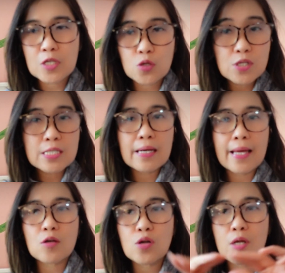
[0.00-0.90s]
So we're still
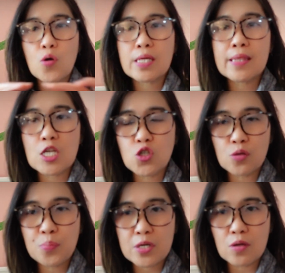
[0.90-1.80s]
like on the orientation
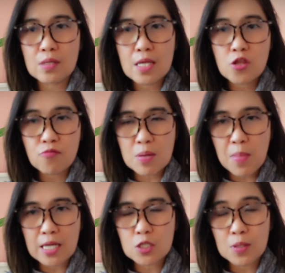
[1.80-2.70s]
period, 3 months.